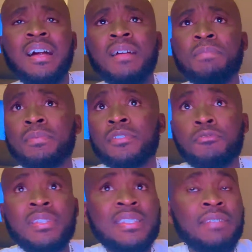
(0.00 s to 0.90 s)
People's
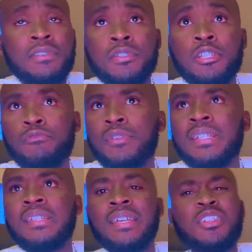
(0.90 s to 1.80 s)
strengths are very
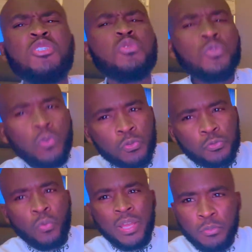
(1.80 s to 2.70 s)
different. And then you know
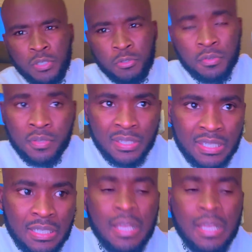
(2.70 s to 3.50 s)
also why you want to do this.